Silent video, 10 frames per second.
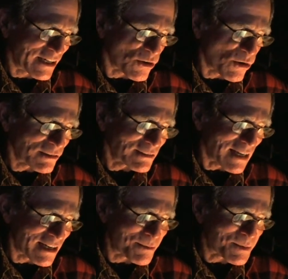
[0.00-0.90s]
at all
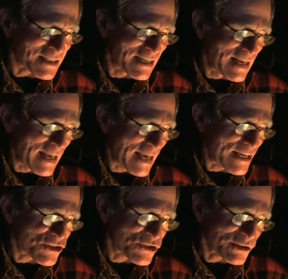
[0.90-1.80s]
times,
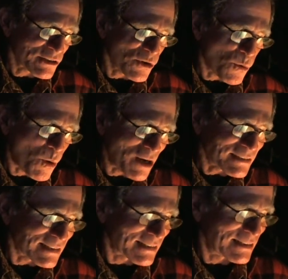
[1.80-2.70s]
a certain
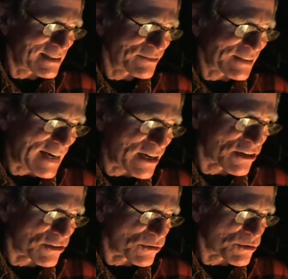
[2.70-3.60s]
quantity of
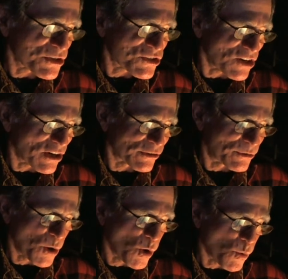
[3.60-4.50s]
care or
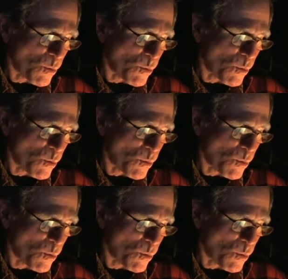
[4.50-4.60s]
sorrow or